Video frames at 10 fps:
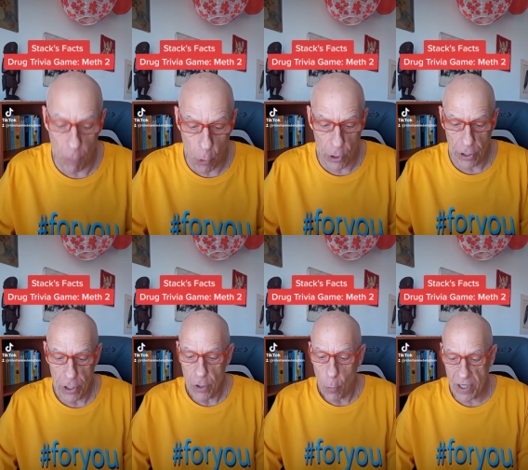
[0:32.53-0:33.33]
Four,
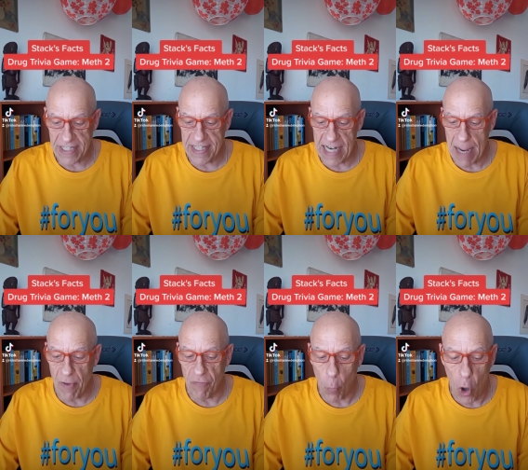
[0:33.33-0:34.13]
what is the name
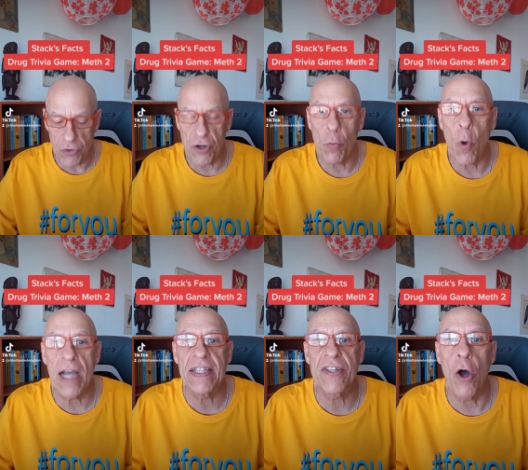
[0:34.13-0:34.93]
of Walter
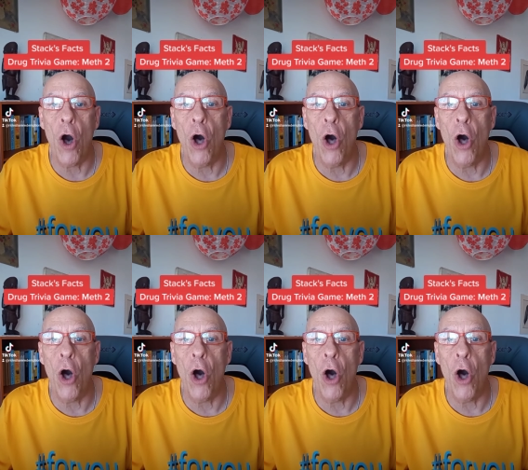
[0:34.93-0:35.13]
White's